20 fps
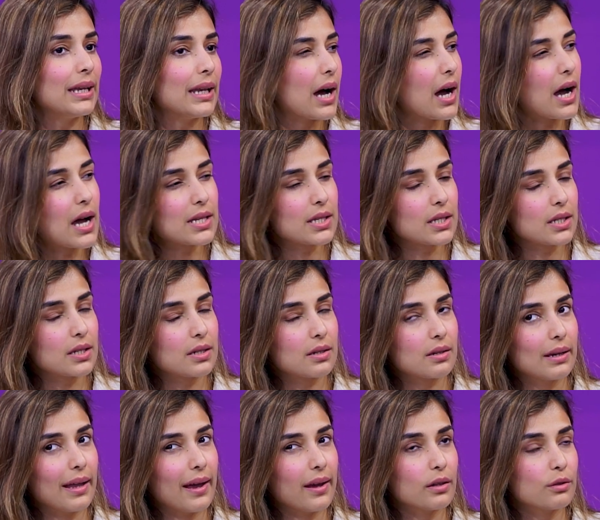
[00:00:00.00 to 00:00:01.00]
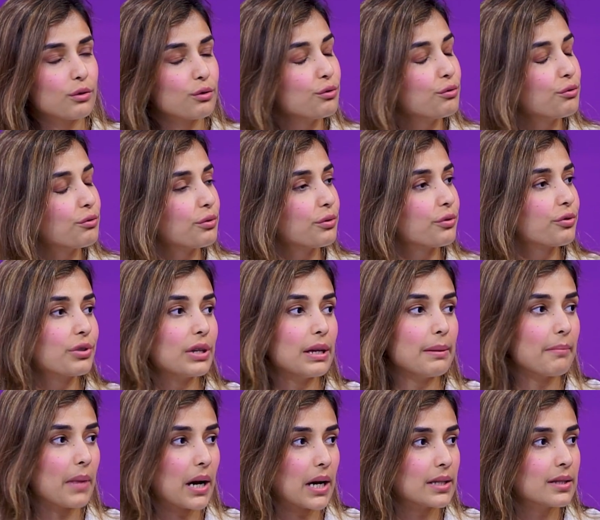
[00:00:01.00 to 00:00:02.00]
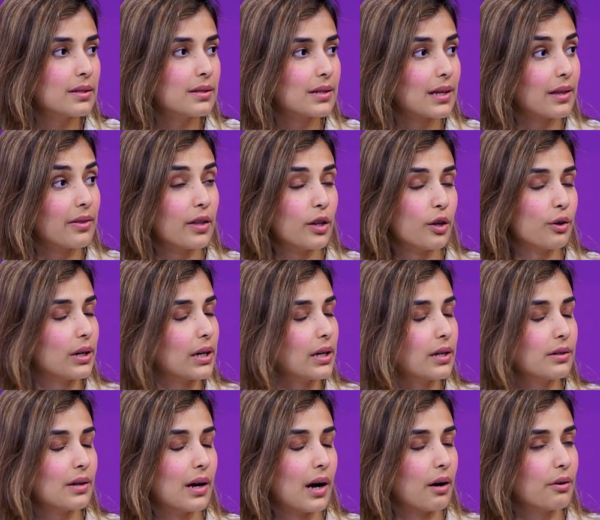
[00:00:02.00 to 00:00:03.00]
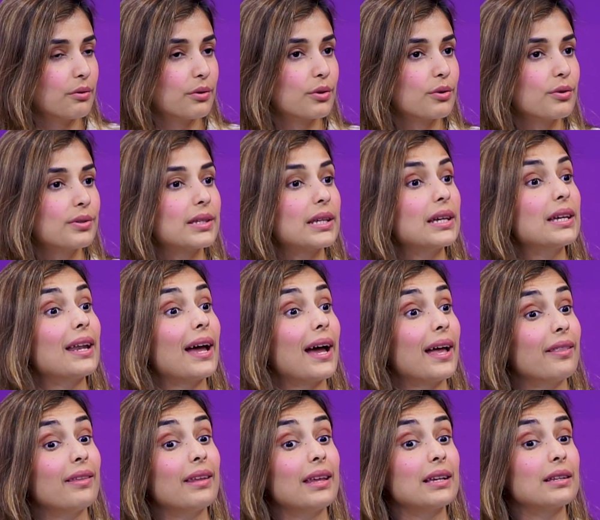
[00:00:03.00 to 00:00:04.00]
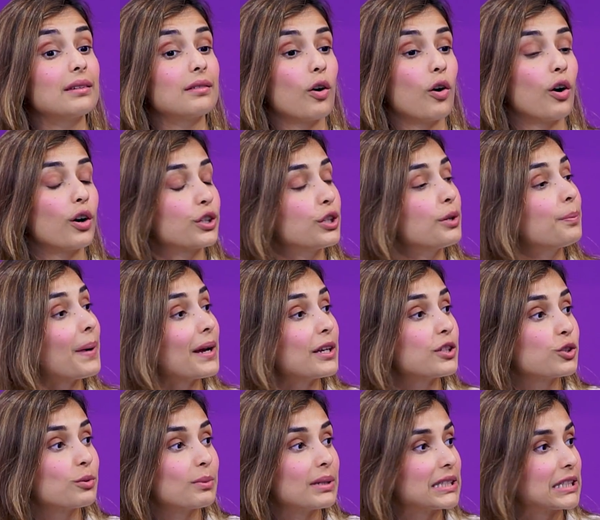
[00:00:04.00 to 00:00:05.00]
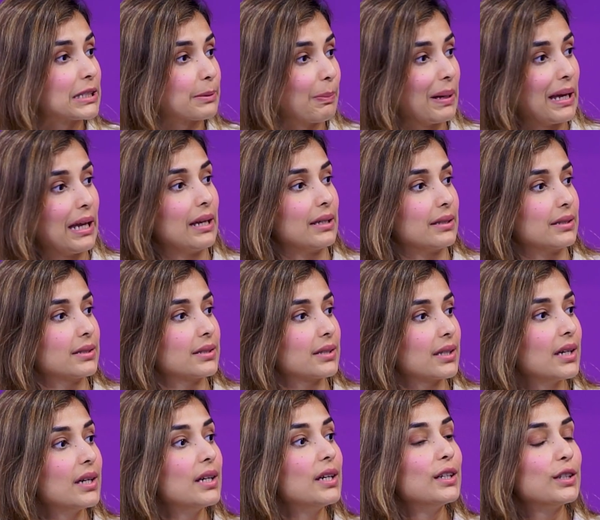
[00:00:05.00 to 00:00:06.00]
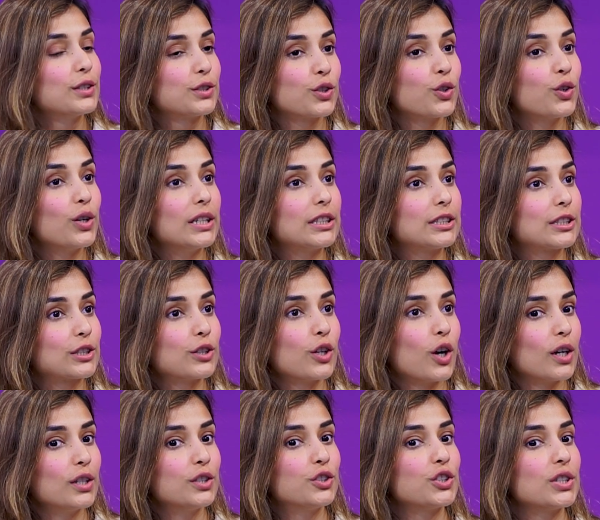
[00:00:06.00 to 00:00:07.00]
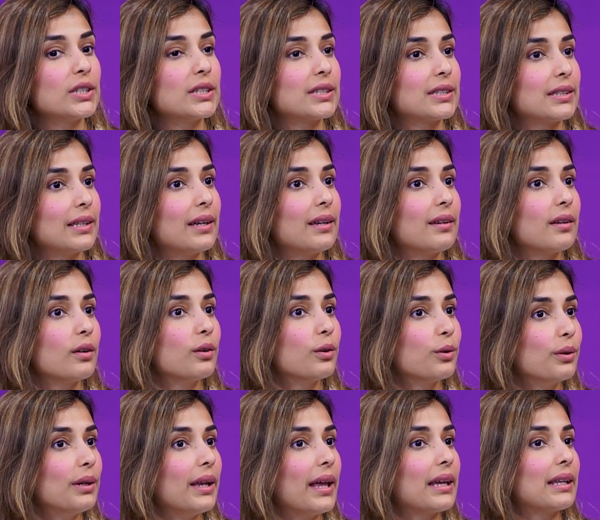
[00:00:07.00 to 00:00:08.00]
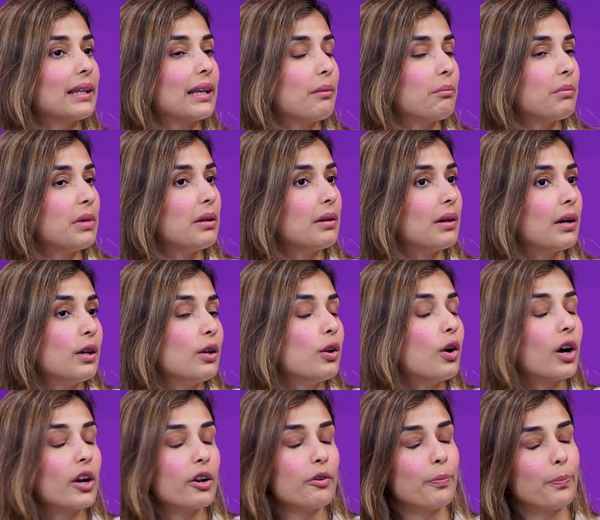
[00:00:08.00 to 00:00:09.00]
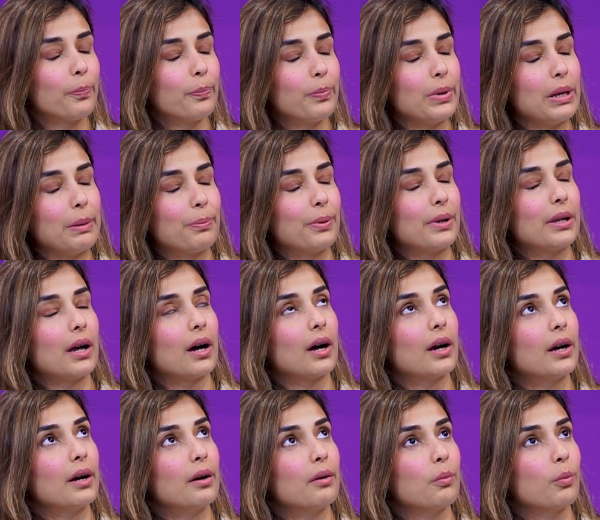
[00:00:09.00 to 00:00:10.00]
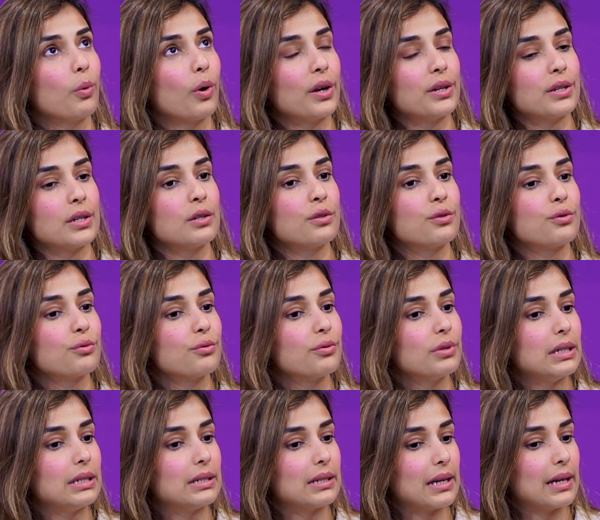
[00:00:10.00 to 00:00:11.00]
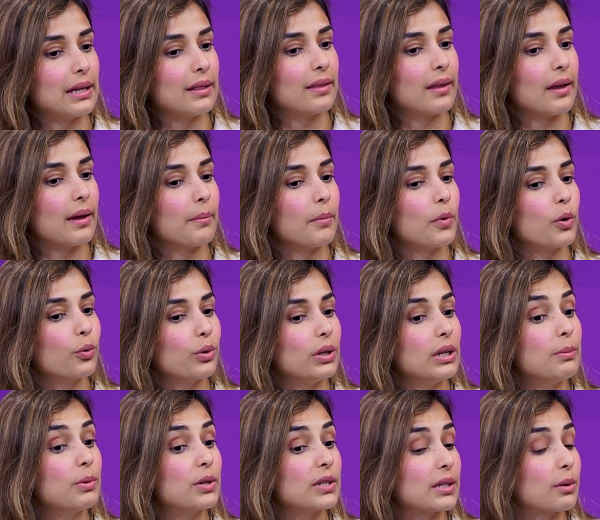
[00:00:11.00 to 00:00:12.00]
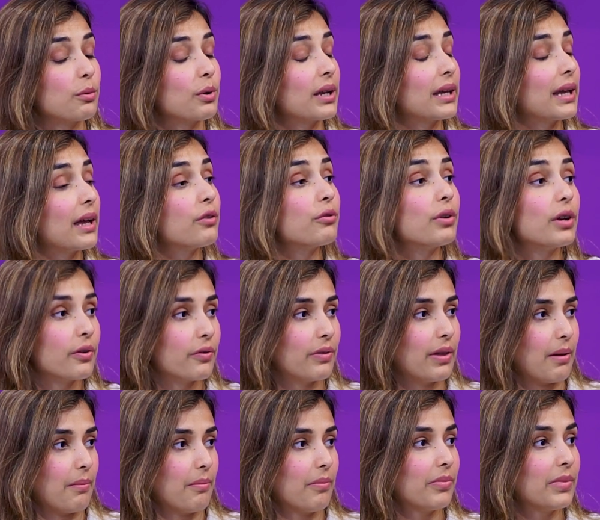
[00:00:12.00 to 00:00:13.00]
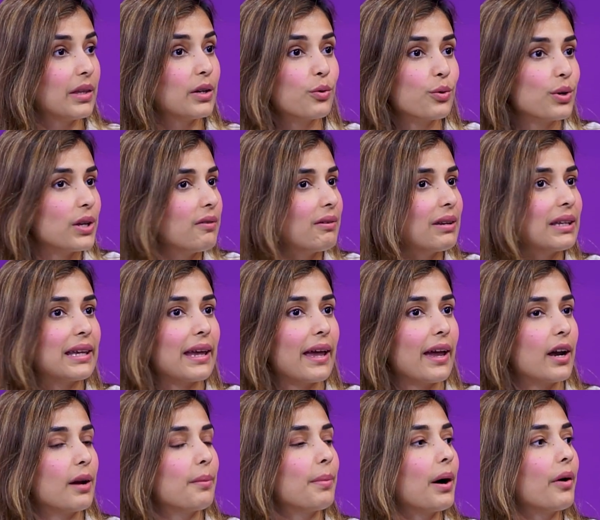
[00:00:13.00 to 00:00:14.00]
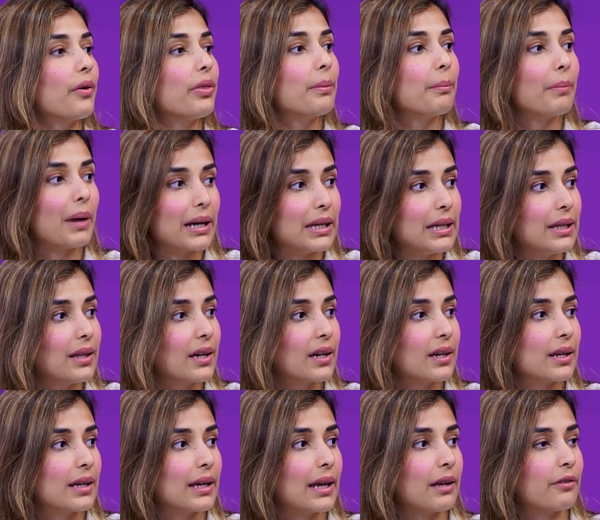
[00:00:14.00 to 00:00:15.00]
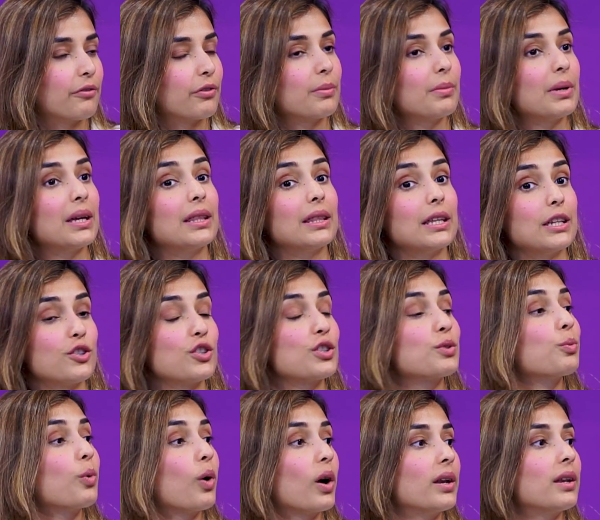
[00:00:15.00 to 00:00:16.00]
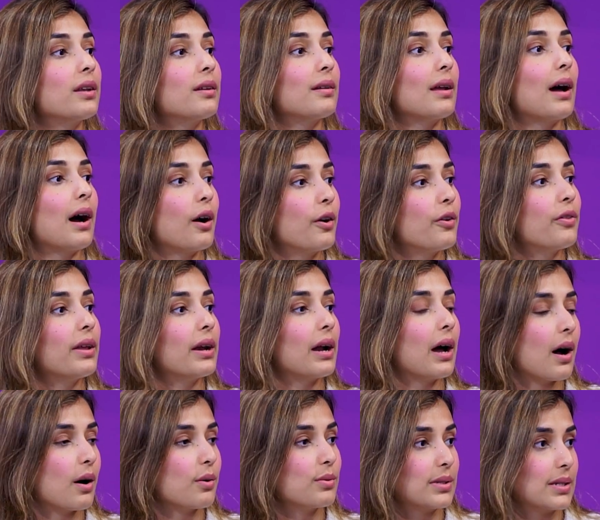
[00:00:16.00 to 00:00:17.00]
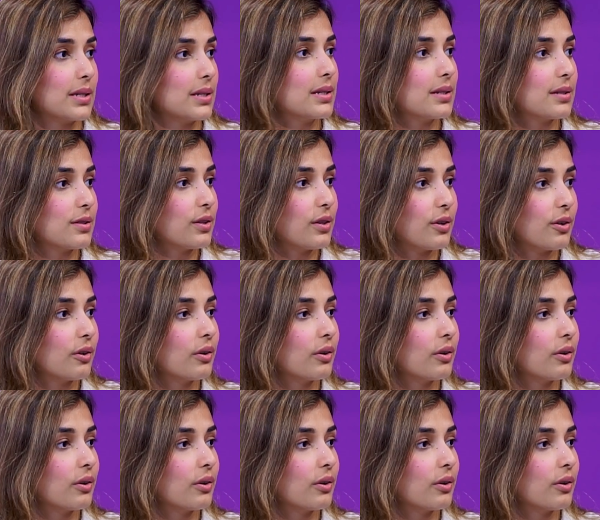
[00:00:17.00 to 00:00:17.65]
last like 2 to 3 months and then your kid outgrows it and they occupy so much space. So it's not just that, oh, like a lot of people are wanting to retail them only because they want to get rid of them. They don't even care about the money they're going to get from it. They just want it out of their houses, you know.